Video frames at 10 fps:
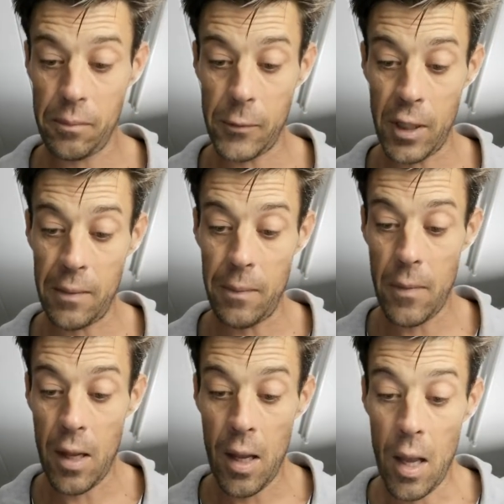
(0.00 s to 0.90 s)
Yeah.
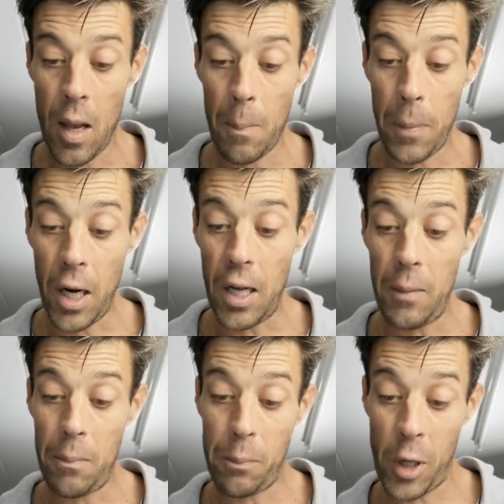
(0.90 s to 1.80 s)

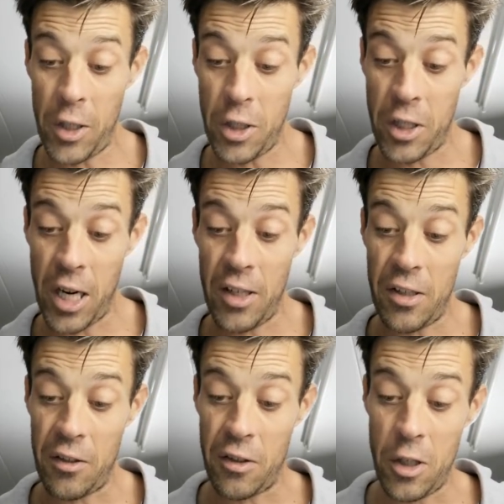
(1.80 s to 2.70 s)
But pressure
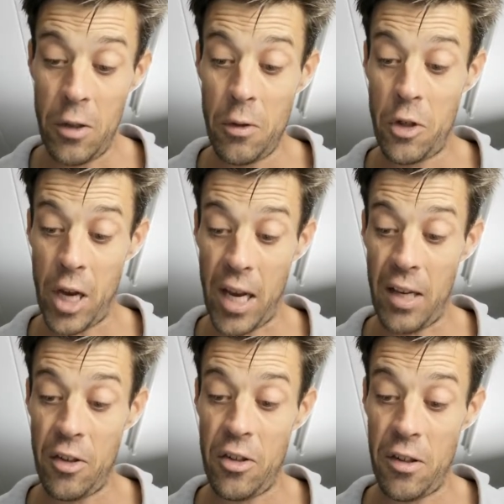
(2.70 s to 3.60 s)
changes do
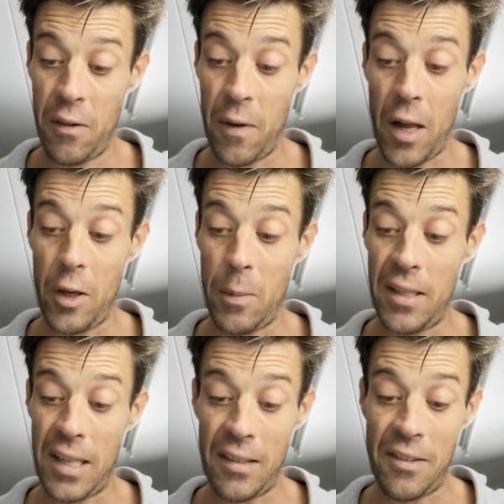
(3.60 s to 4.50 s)
change the volume
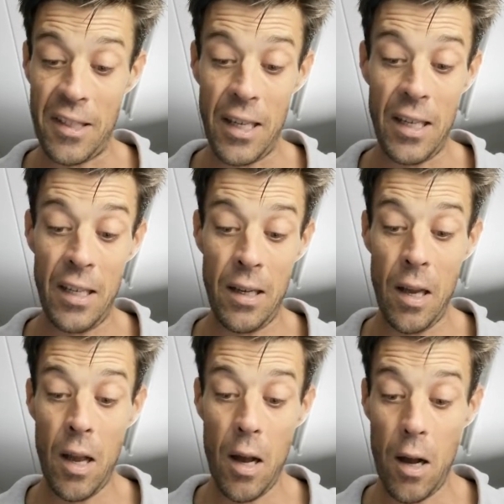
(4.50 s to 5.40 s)
and density
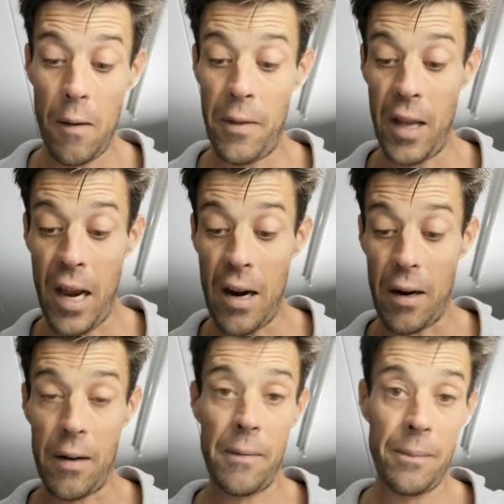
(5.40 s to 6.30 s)
of the
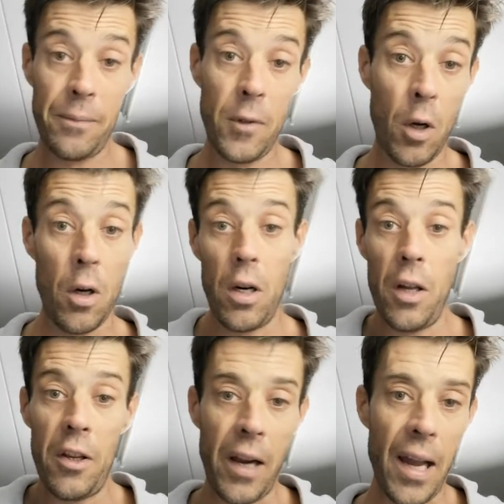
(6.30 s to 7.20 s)
air or
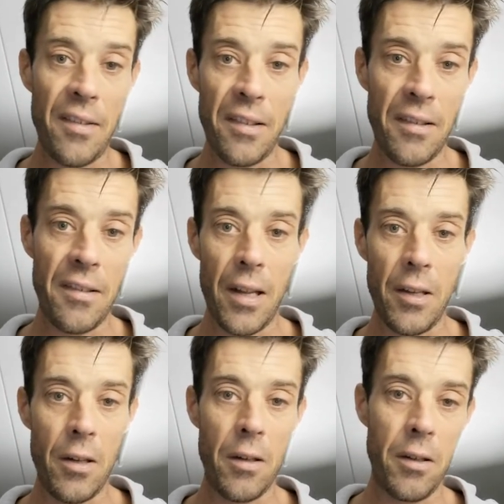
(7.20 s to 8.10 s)
other gases that
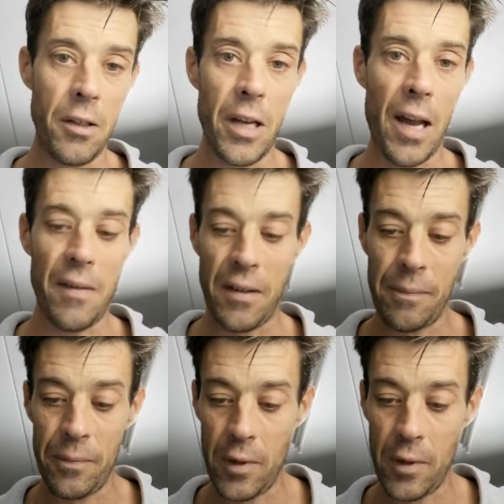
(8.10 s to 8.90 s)
you're diving.